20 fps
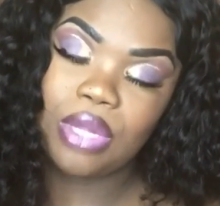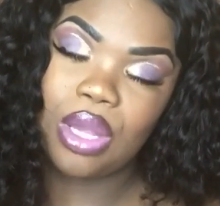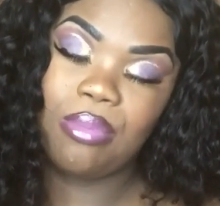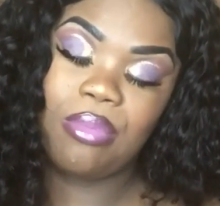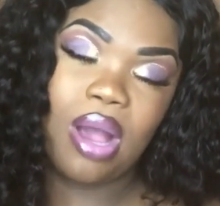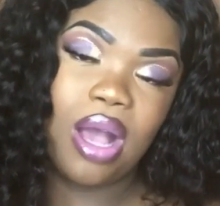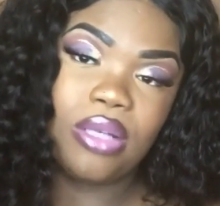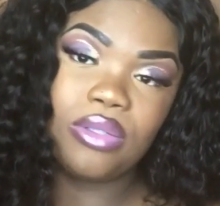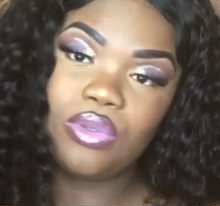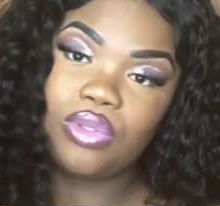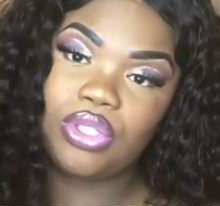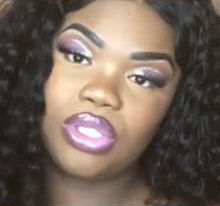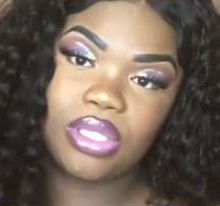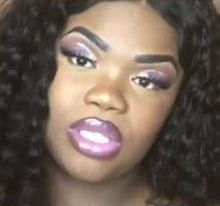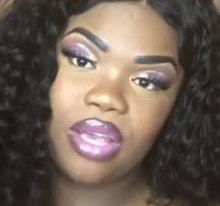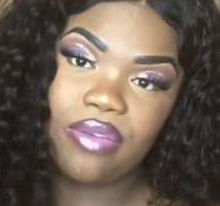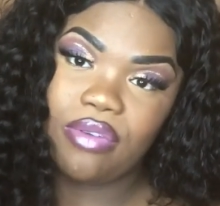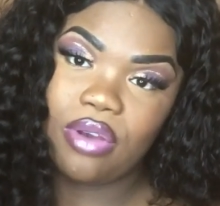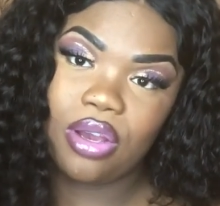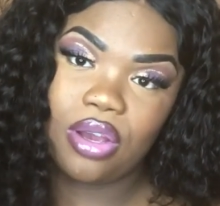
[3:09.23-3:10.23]
might as well just
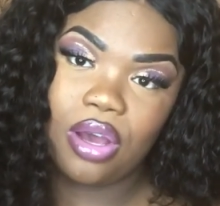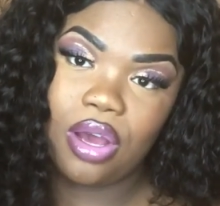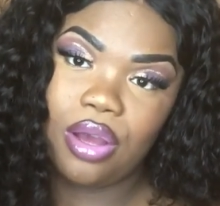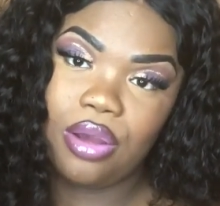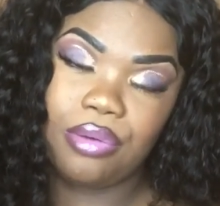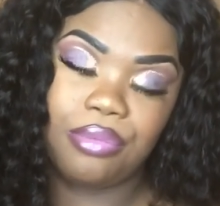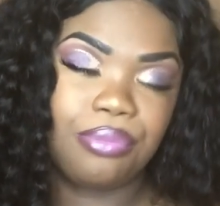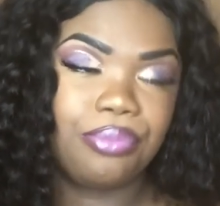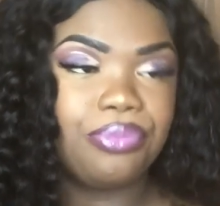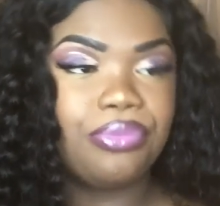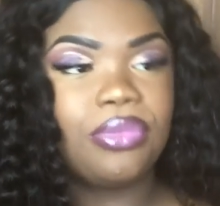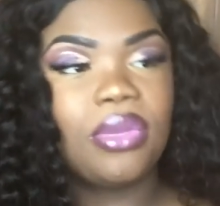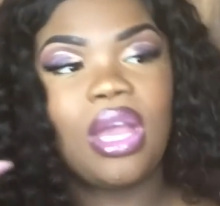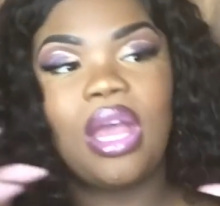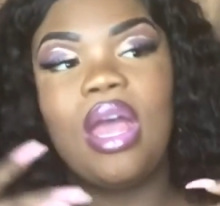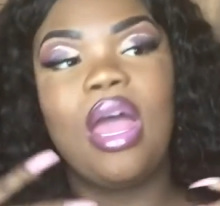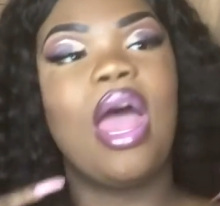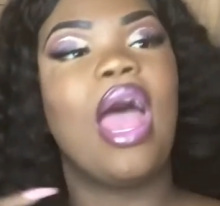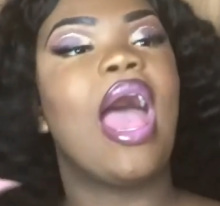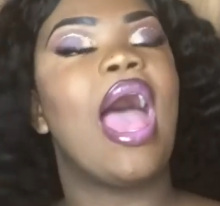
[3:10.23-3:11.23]
give it a go.
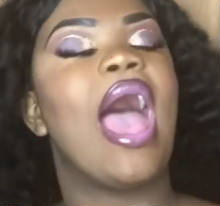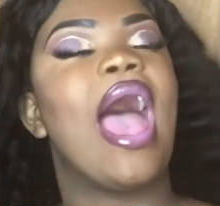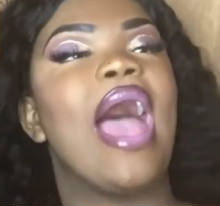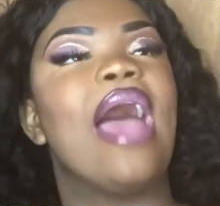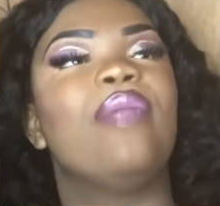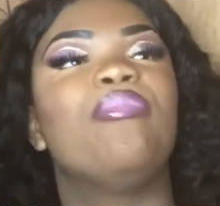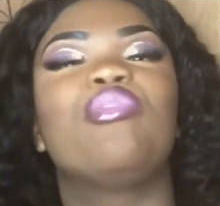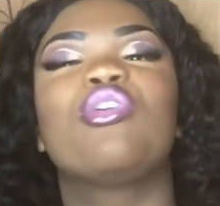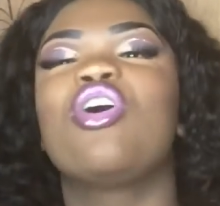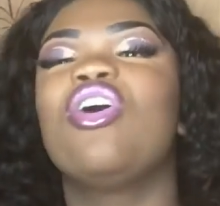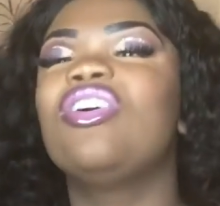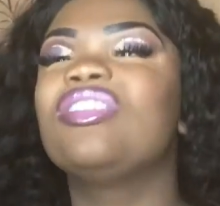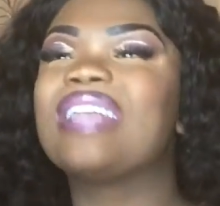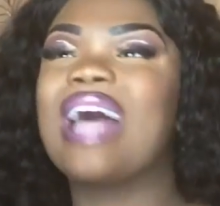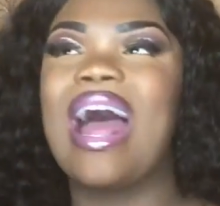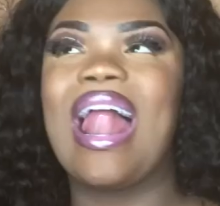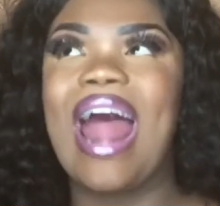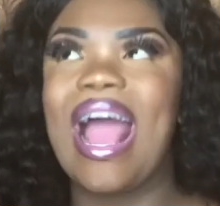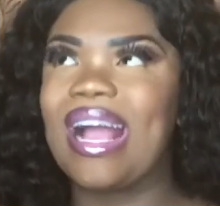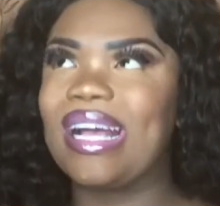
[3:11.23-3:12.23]
And because,
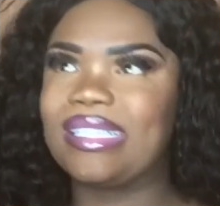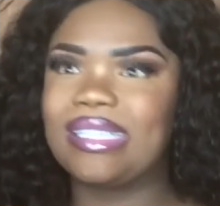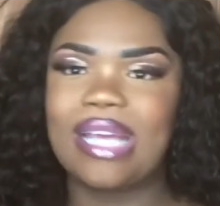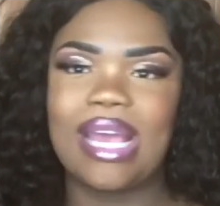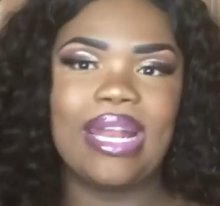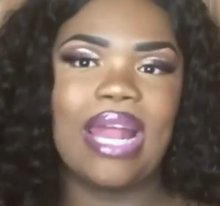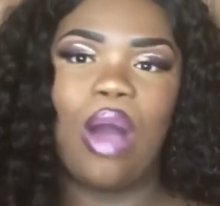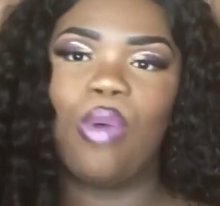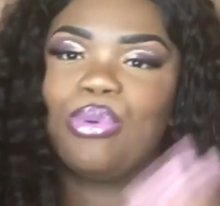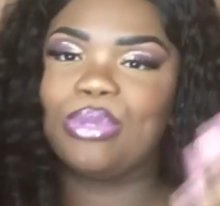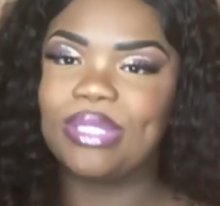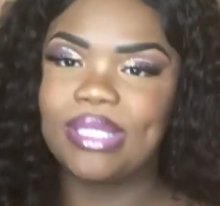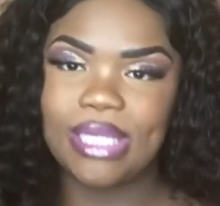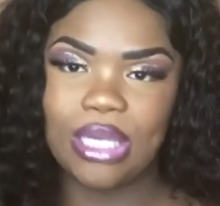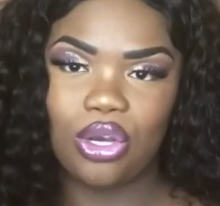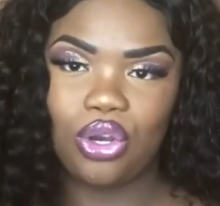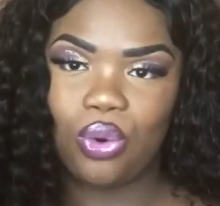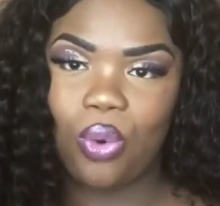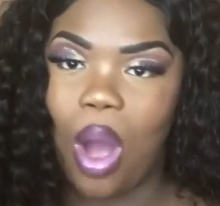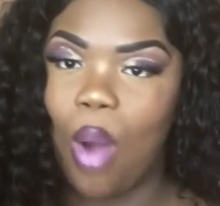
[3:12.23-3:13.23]
like I said, I was
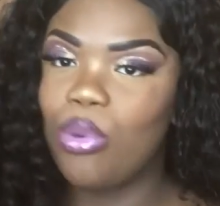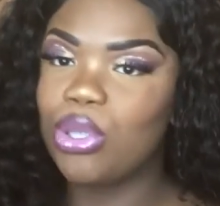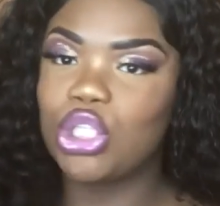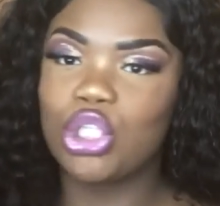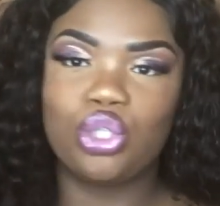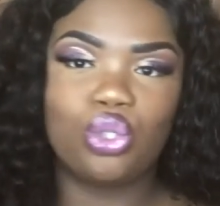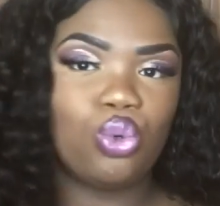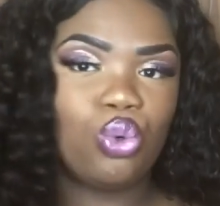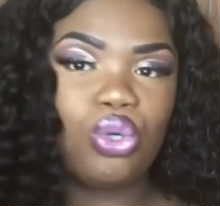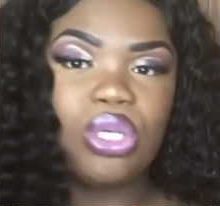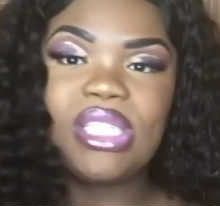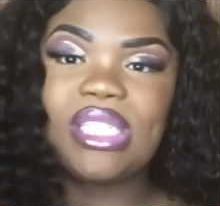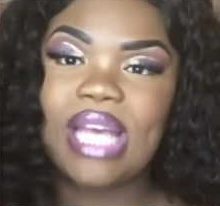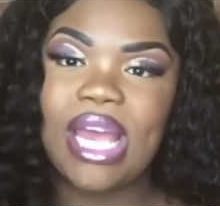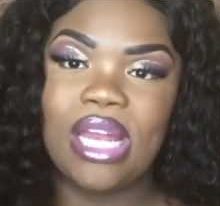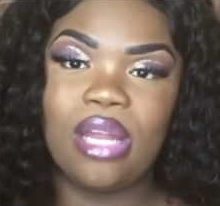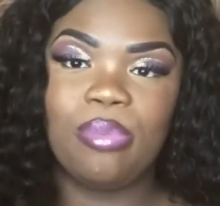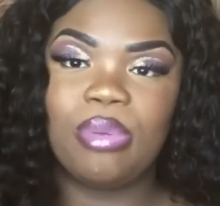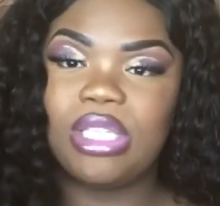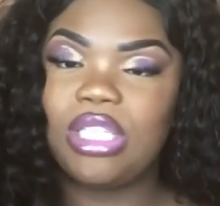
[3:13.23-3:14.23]
single, I wasn't talking to
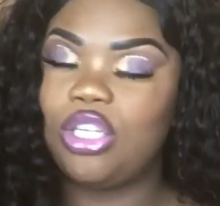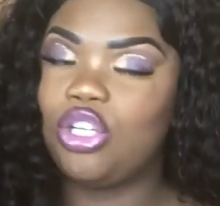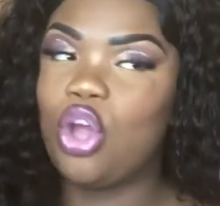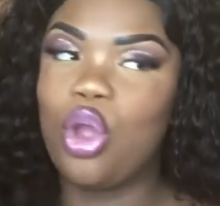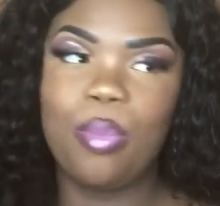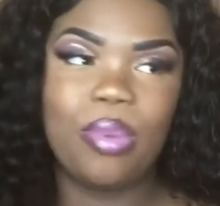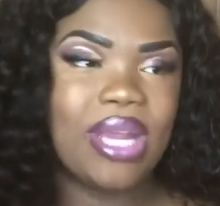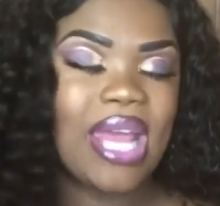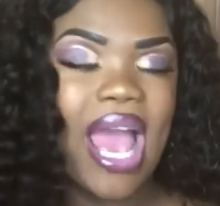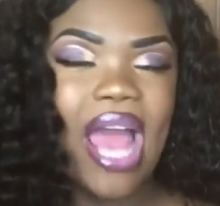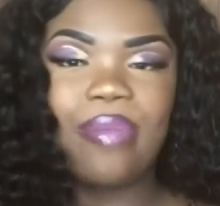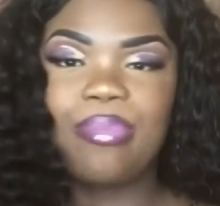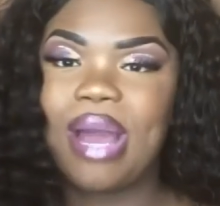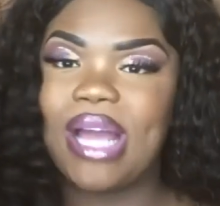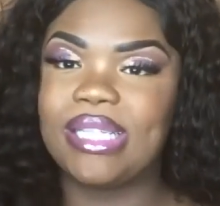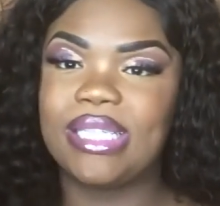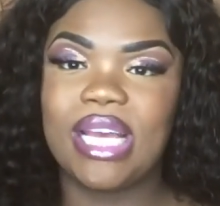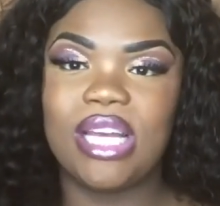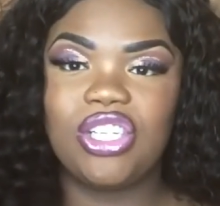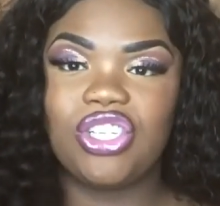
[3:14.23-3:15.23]
anybody, nobody had my
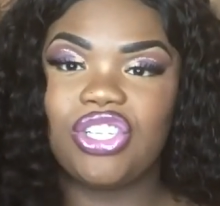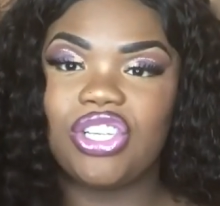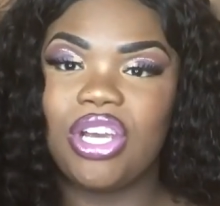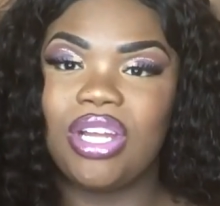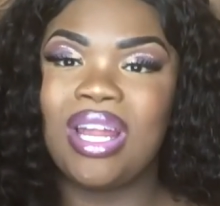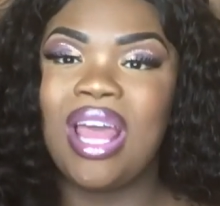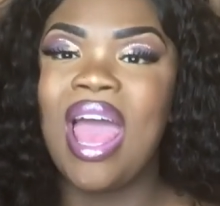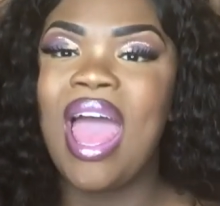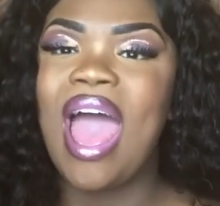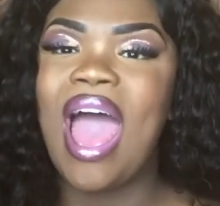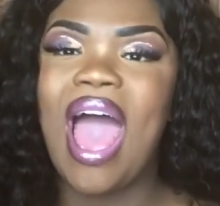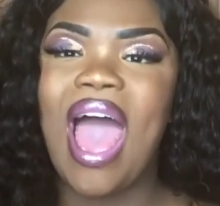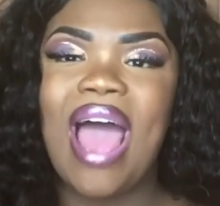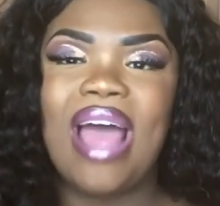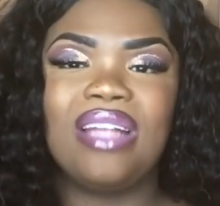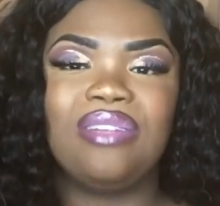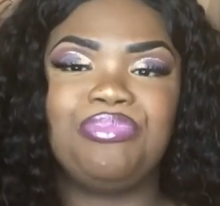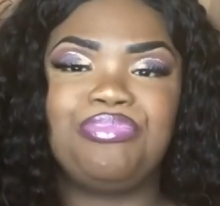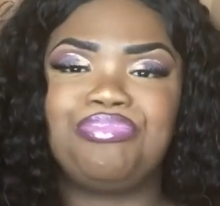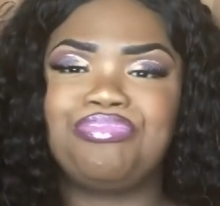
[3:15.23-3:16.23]
attention,
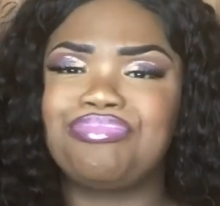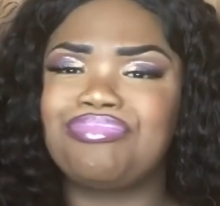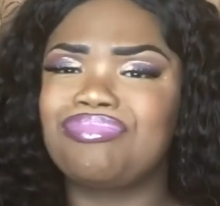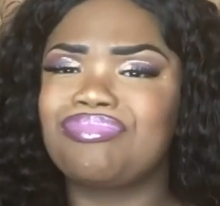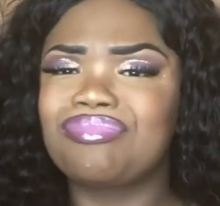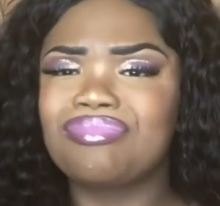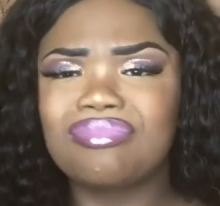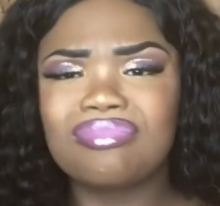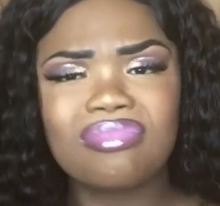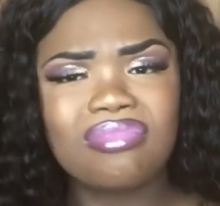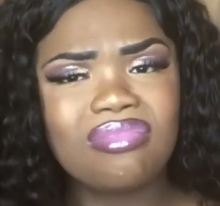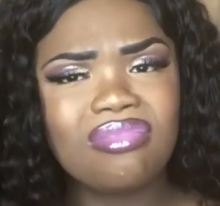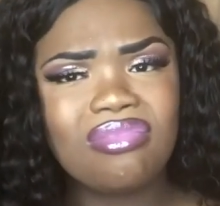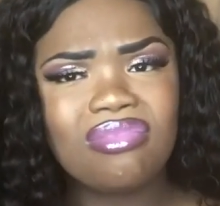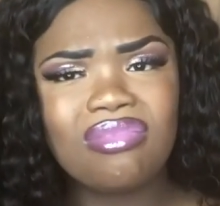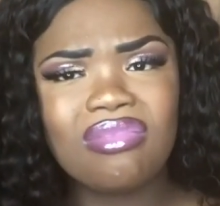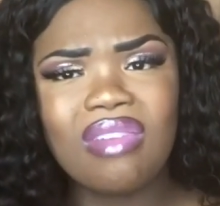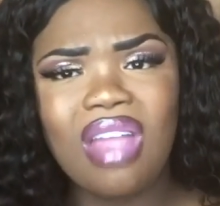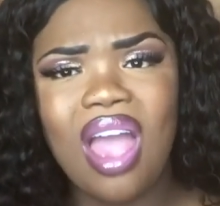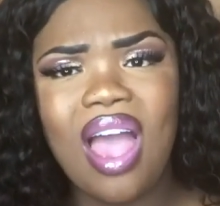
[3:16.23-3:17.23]
and
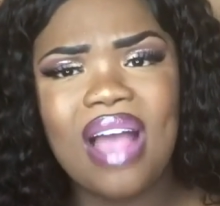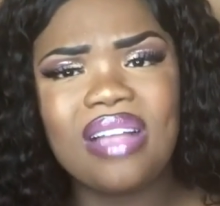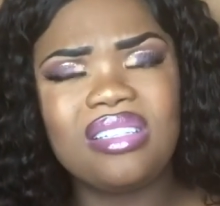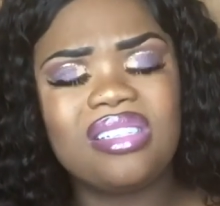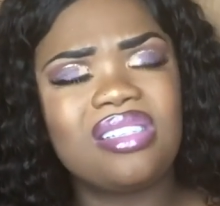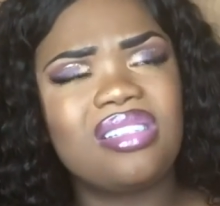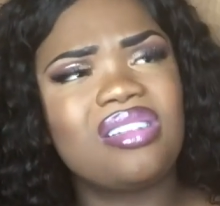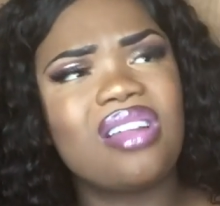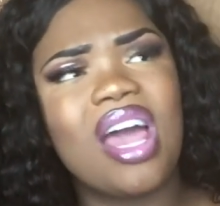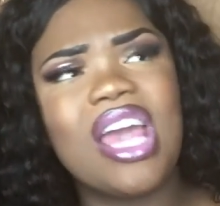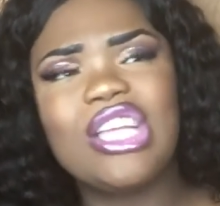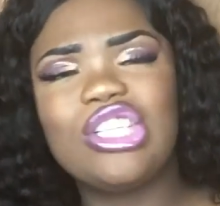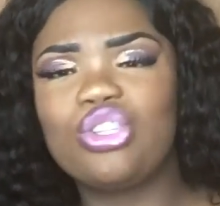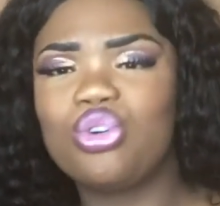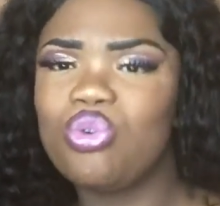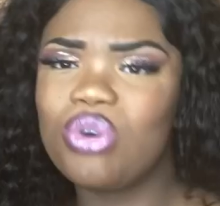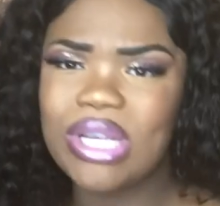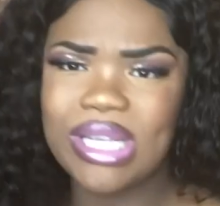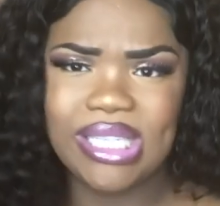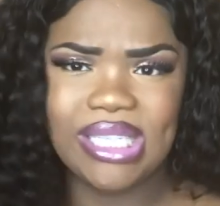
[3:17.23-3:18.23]
I just started
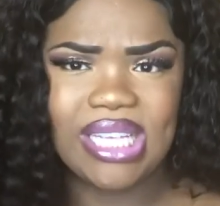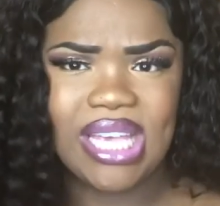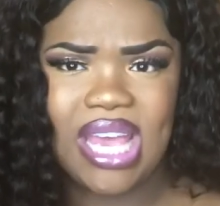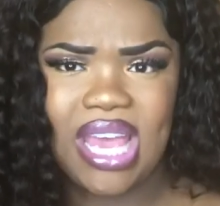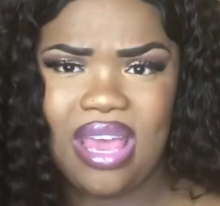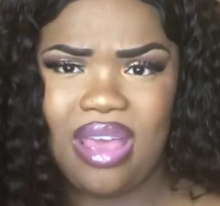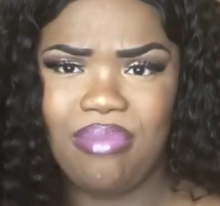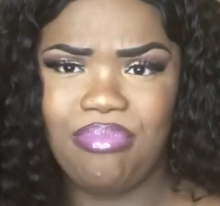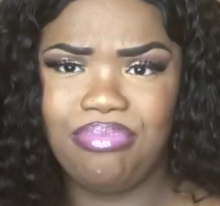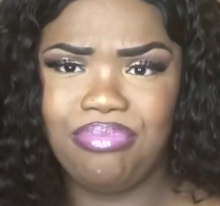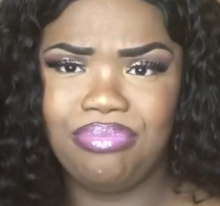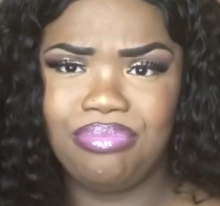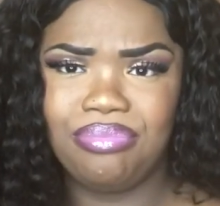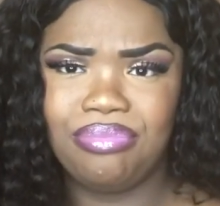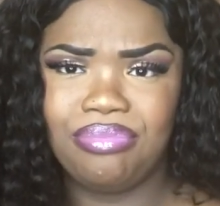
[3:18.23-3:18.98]
talking to him.